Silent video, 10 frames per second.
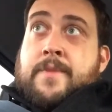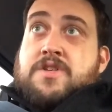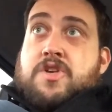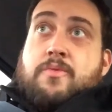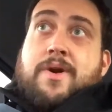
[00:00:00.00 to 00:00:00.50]

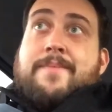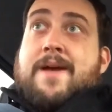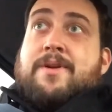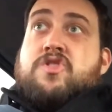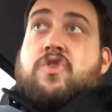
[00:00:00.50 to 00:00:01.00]
So you want to be
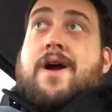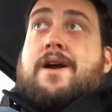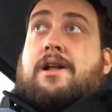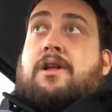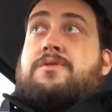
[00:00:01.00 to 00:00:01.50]
able to dry
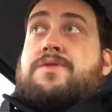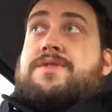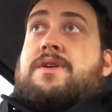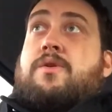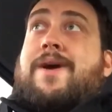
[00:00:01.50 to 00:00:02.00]
your
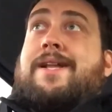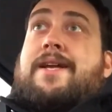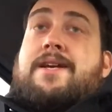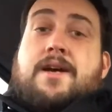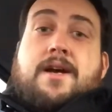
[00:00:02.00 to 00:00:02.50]
clothes quickly.